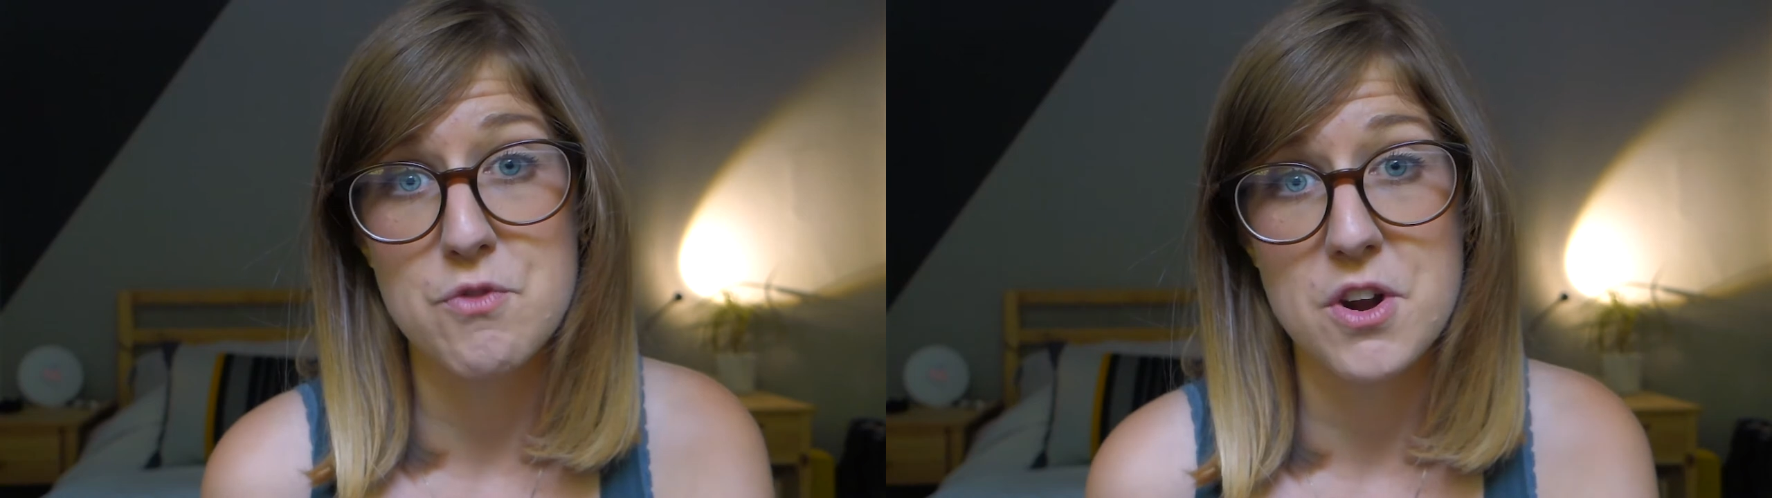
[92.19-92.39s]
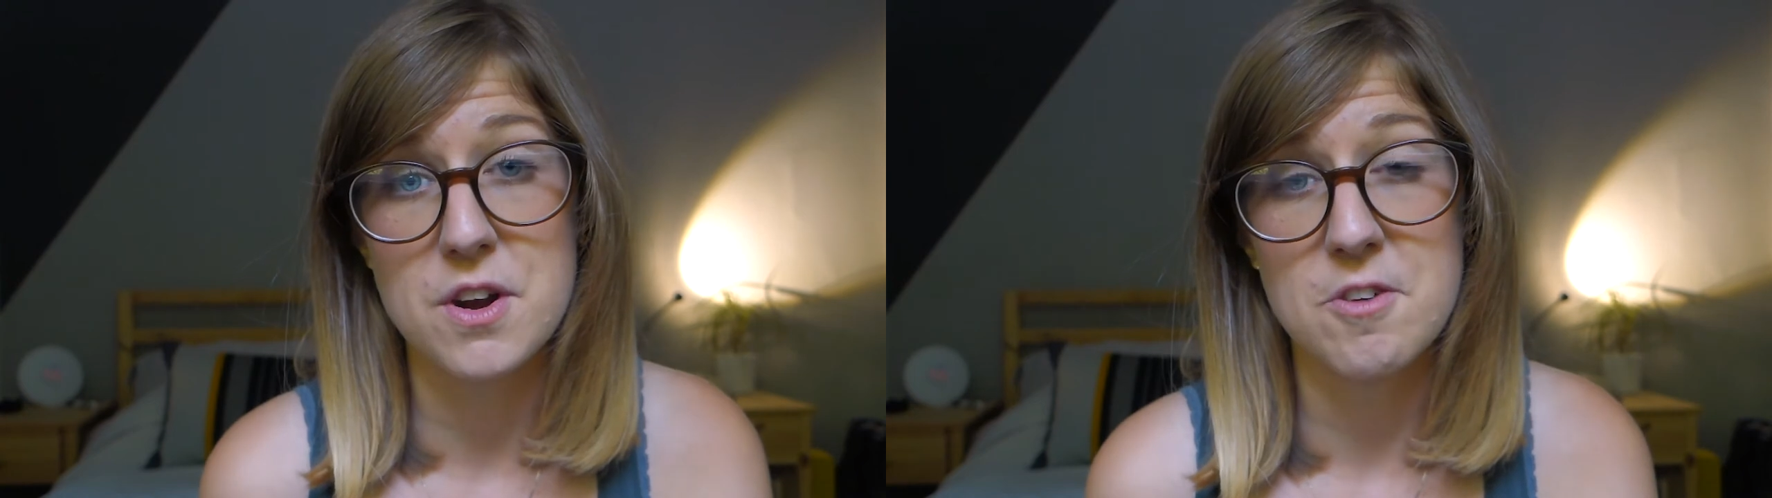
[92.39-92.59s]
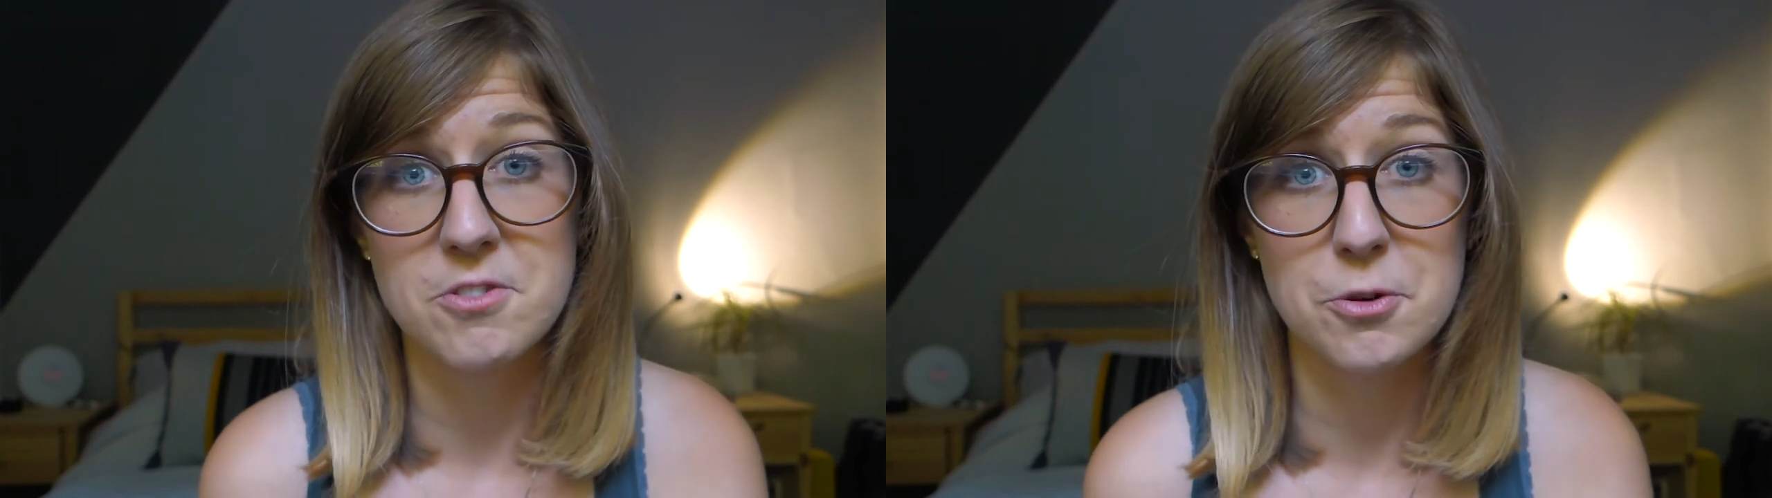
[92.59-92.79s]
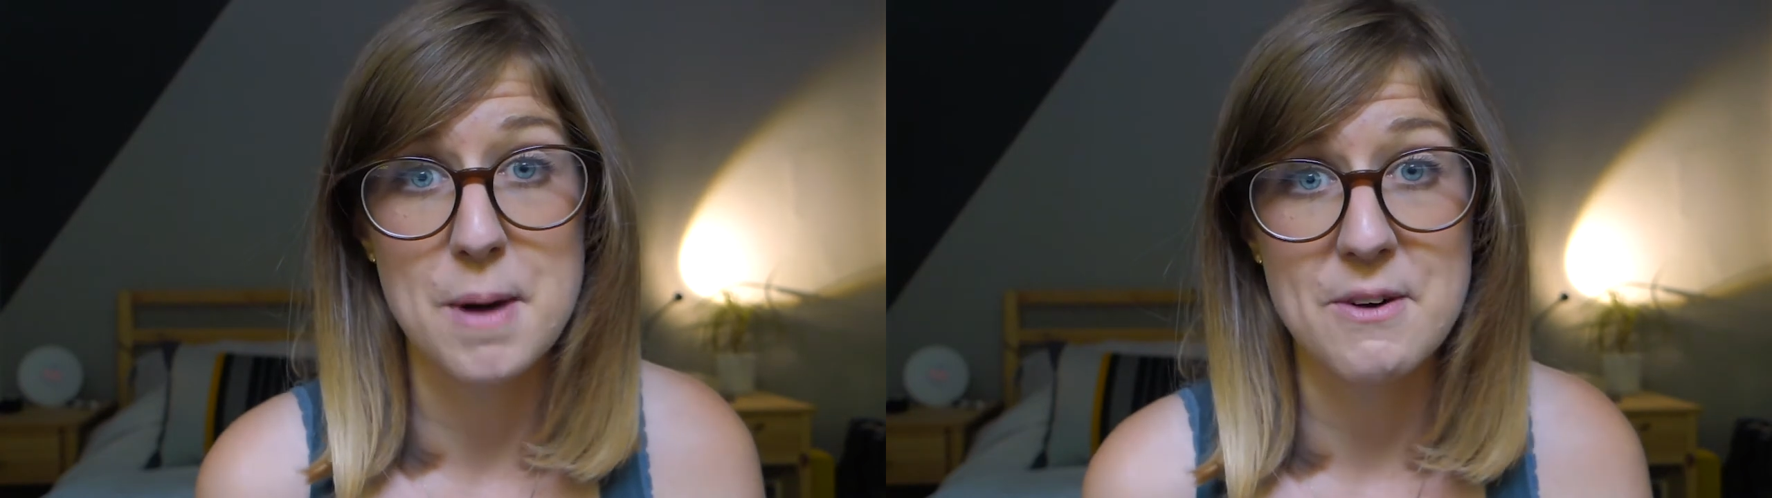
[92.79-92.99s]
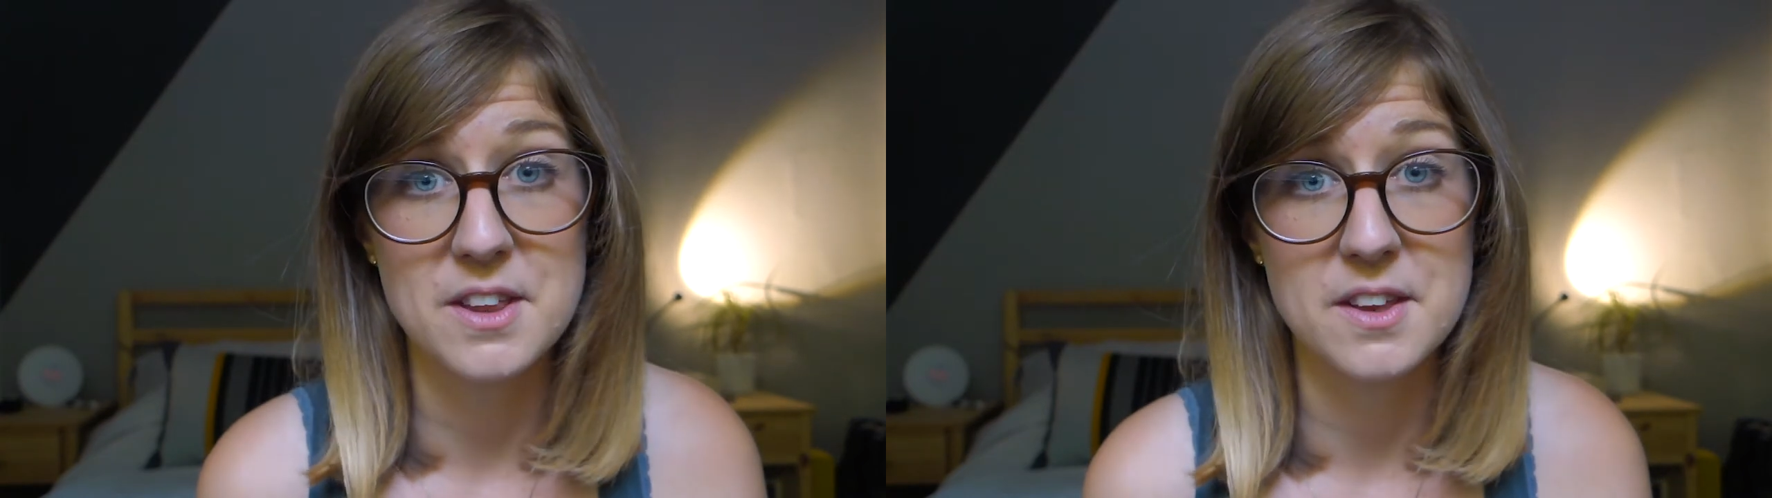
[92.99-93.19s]
run a full
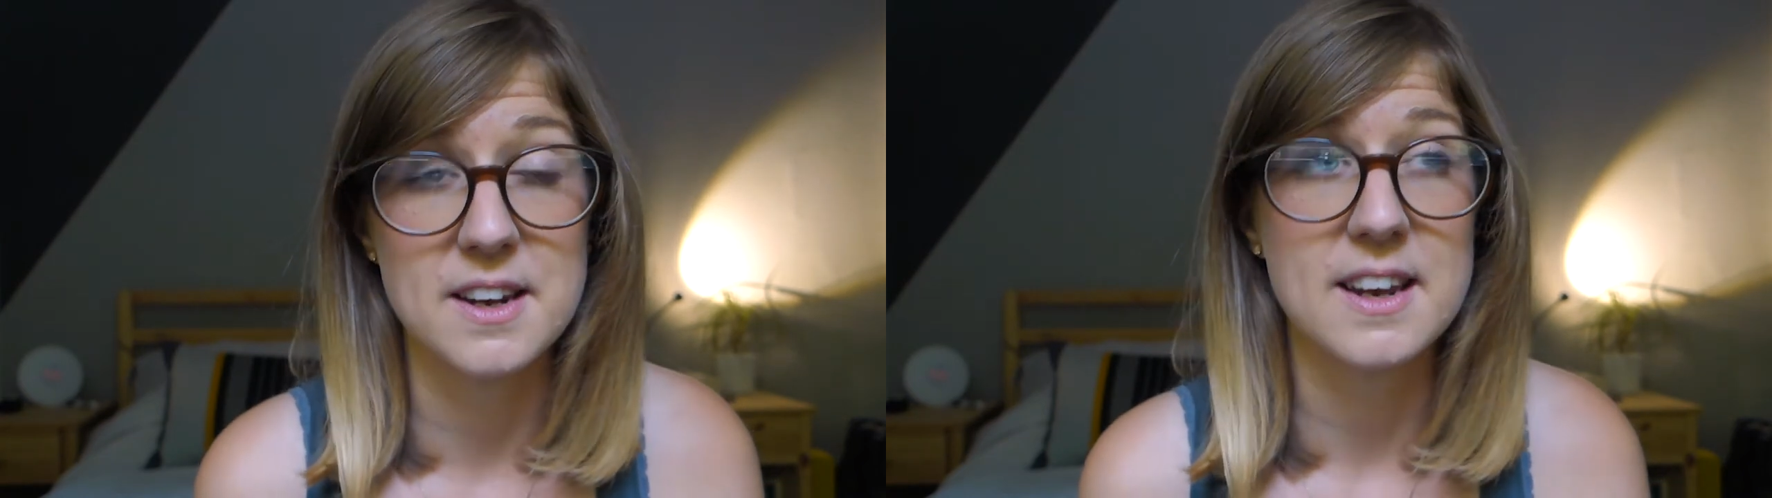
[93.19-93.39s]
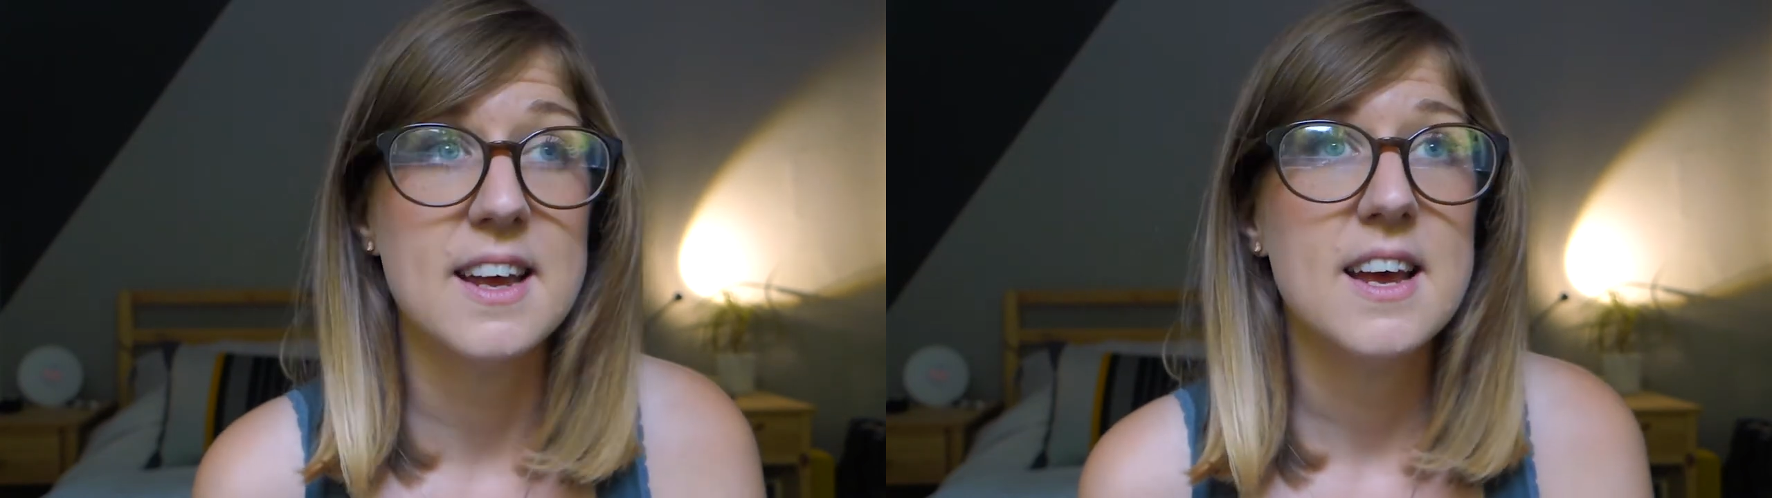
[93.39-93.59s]
marathon.